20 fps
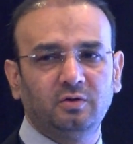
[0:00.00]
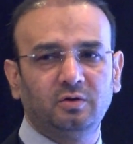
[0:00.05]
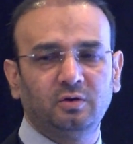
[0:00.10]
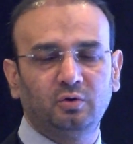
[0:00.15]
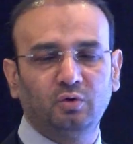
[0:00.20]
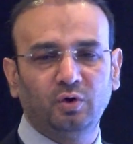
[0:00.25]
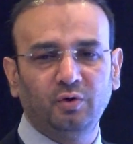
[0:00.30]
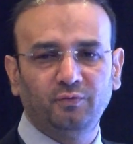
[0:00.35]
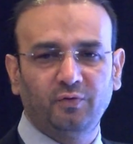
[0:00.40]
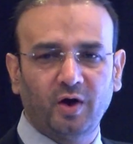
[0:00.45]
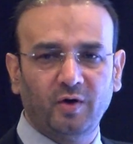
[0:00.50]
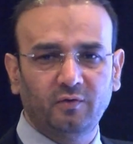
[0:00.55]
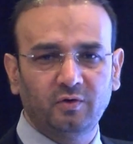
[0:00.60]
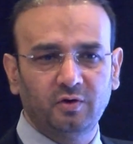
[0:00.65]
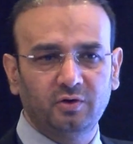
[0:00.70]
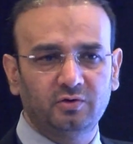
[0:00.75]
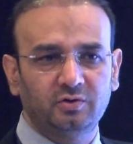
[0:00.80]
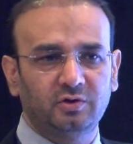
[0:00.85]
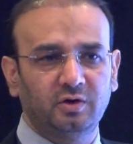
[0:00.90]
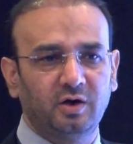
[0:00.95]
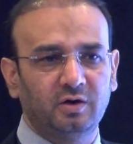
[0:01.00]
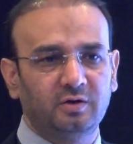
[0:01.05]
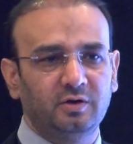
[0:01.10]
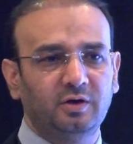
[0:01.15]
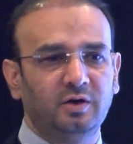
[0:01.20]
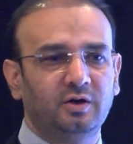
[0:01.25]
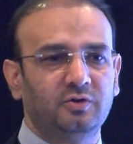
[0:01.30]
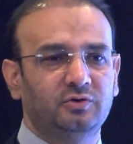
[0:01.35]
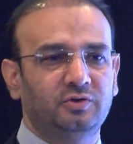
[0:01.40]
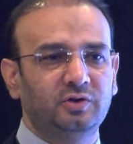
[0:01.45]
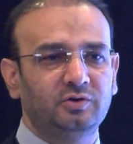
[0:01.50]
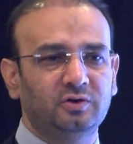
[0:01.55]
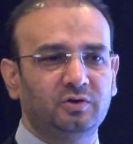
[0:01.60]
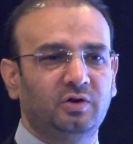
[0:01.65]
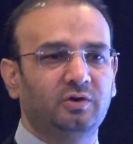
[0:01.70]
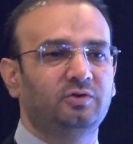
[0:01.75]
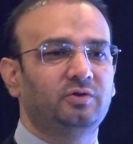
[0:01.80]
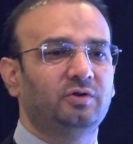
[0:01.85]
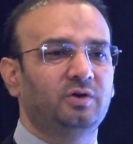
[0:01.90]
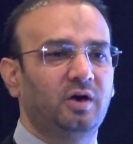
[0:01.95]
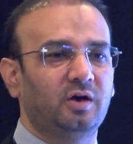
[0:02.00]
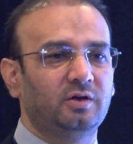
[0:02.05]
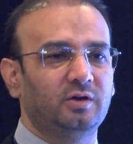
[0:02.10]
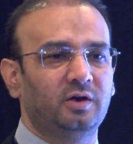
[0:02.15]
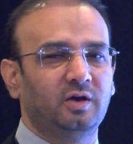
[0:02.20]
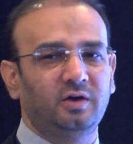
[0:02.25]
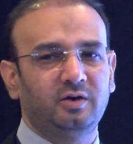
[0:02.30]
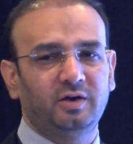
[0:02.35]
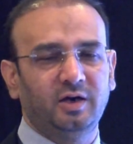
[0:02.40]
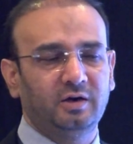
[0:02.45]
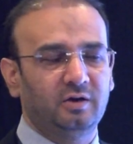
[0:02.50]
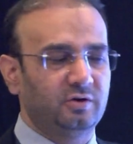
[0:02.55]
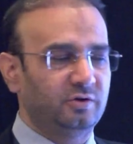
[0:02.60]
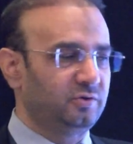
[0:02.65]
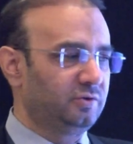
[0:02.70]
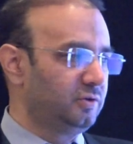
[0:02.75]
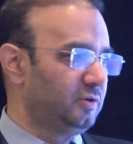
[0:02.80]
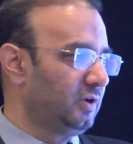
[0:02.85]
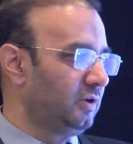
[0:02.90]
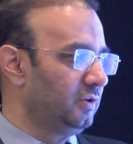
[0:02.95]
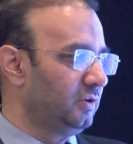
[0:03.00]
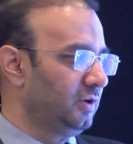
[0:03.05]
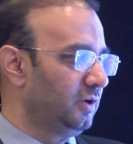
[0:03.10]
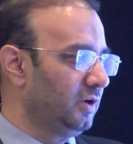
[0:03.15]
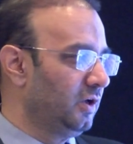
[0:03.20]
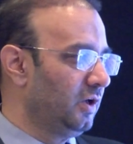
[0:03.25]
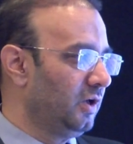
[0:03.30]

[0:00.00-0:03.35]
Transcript: 25 clusters are there, 6 clusters are there, 10 clusters are there.